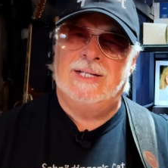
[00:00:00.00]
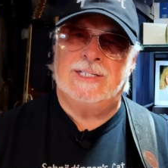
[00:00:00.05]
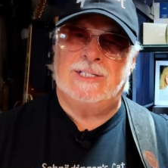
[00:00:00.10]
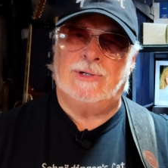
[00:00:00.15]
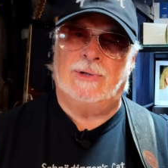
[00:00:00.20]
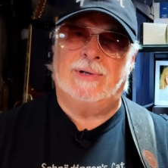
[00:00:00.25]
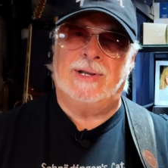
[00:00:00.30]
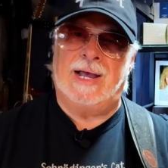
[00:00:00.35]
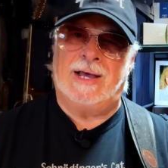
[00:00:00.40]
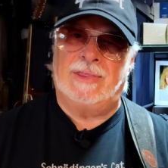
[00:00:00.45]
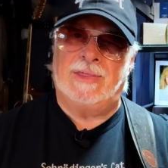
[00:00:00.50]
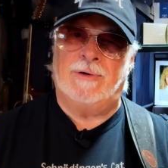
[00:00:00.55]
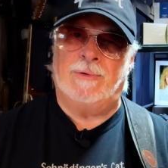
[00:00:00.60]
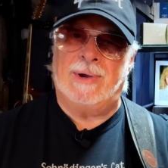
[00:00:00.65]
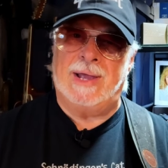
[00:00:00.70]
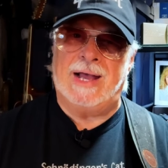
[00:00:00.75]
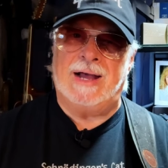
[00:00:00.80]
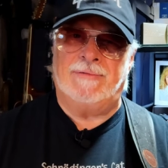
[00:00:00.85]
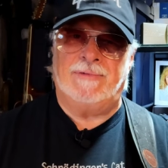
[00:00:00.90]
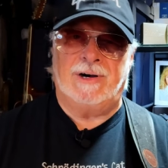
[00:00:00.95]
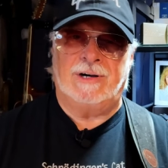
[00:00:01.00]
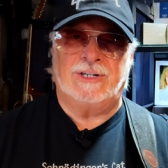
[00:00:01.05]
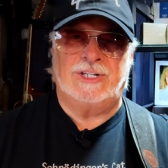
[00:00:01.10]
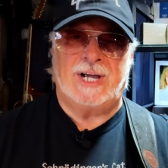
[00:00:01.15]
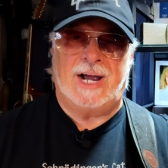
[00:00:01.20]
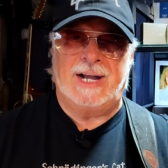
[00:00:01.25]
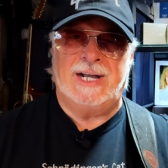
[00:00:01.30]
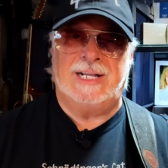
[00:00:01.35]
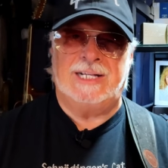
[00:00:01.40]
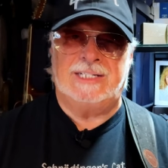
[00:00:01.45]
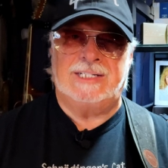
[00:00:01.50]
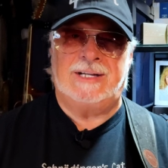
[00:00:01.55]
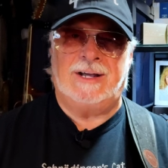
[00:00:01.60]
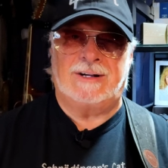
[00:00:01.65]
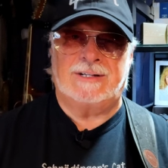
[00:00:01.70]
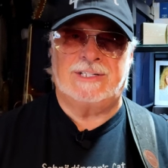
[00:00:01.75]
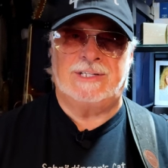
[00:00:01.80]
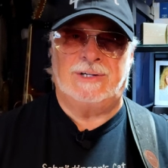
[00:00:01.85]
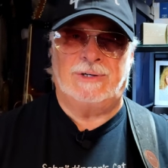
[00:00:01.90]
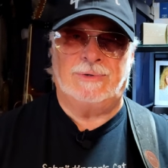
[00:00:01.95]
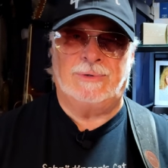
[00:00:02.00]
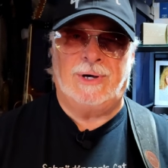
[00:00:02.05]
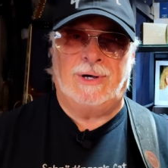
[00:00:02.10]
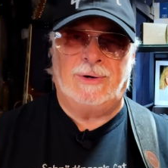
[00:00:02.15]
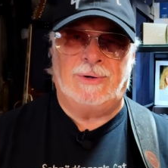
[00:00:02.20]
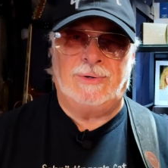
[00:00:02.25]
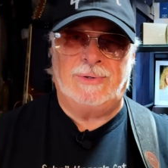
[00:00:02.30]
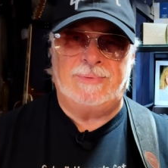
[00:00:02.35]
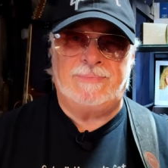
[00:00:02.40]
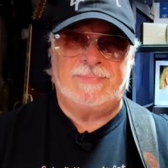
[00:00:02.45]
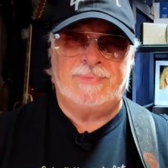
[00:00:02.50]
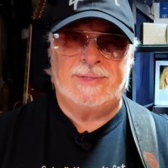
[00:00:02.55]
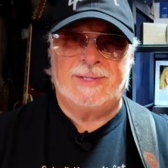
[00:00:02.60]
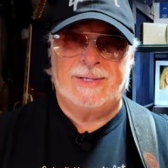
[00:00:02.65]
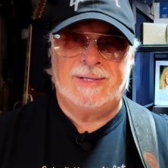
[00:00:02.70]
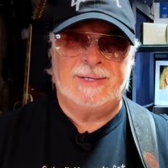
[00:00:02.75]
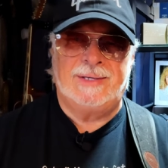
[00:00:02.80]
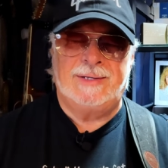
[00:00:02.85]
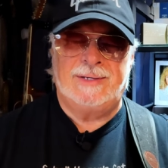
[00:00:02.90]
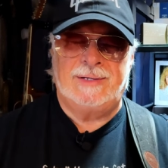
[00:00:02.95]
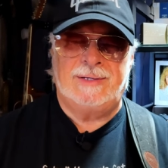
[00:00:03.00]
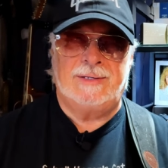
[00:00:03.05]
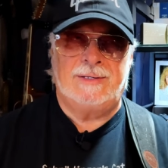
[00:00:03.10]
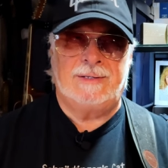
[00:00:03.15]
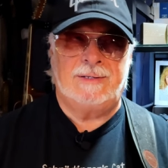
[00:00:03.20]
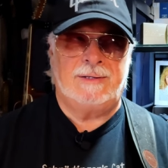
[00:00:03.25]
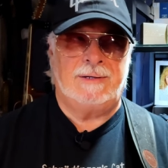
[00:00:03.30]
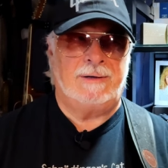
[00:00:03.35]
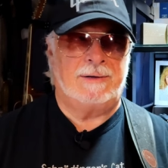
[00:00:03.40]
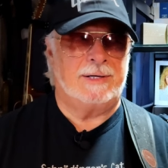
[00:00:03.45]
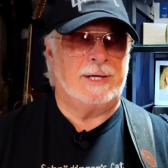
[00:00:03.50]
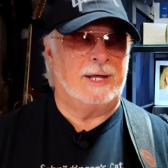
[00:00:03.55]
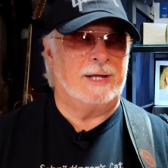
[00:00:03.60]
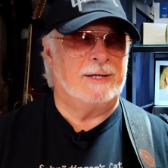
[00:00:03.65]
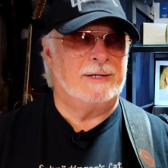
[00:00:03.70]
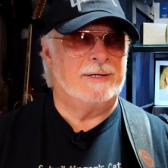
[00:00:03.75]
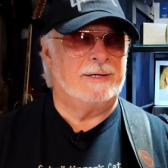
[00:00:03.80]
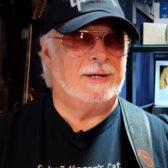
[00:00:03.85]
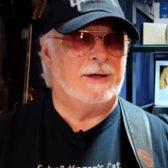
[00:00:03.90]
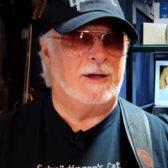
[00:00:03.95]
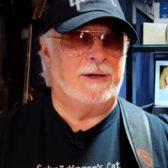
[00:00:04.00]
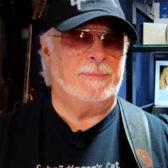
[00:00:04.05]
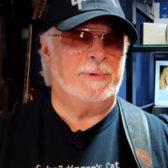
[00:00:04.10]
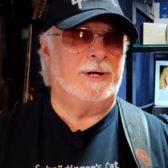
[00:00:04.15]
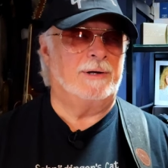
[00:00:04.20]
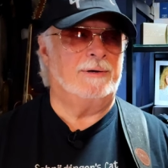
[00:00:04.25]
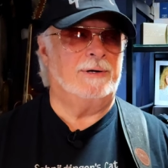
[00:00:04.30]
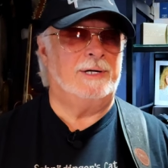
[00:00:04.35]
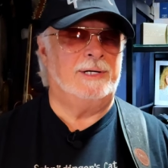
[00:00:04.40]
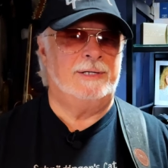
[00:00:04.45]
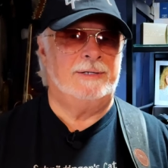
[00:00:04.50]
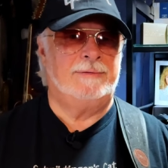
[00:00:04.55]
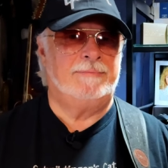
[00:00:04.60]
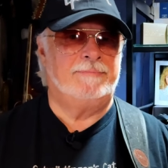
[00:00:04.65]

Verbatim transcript: So now that we have our Chinese ducks in a row, okay, now I'm hungry.